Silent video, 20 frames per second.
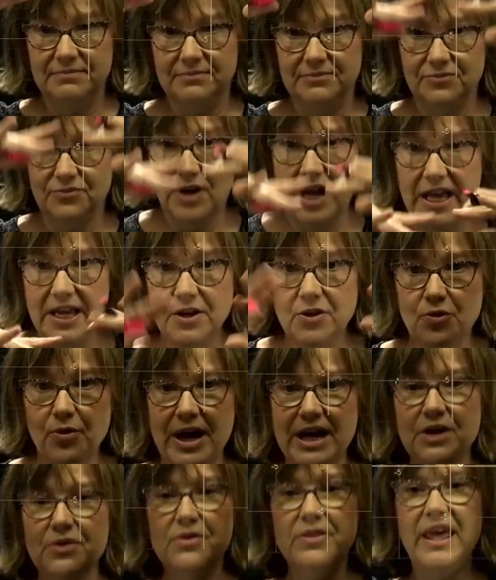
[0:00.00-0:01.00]
Right?
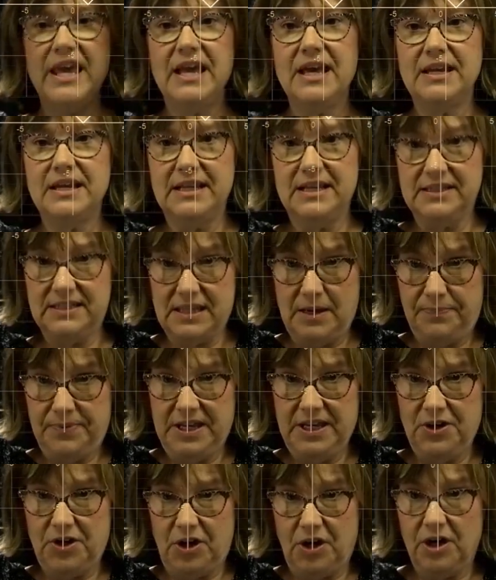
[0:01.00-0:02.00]
Greater than is up
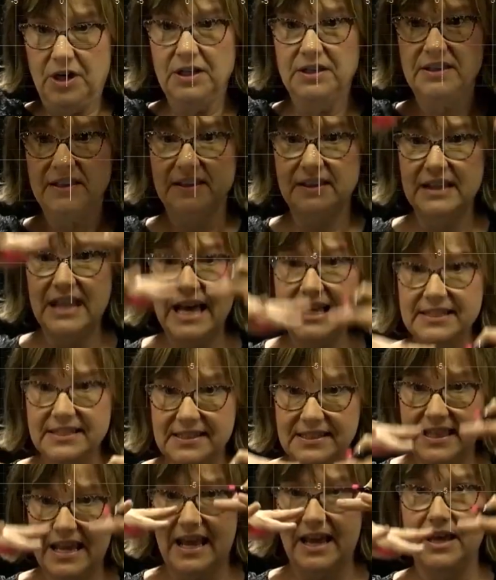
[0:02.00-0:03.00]
here, less
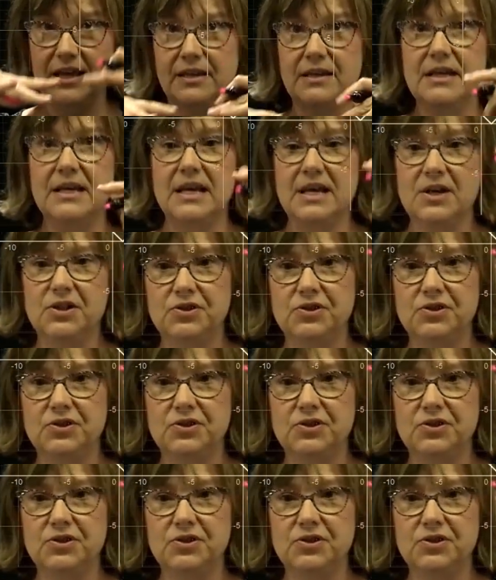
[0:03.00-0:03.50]
than.